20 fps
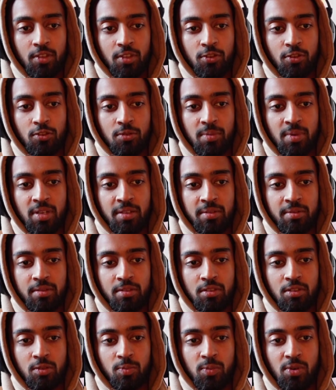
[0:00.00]
Good man,
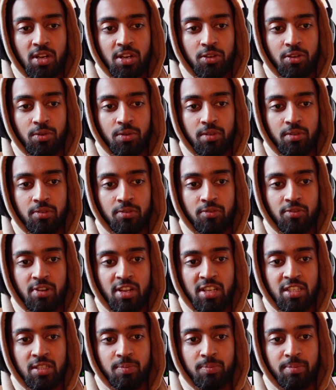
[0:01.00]
Sprado,
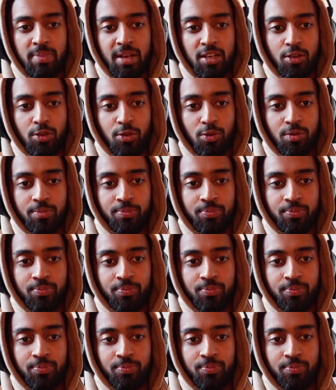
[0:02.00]
Raspado.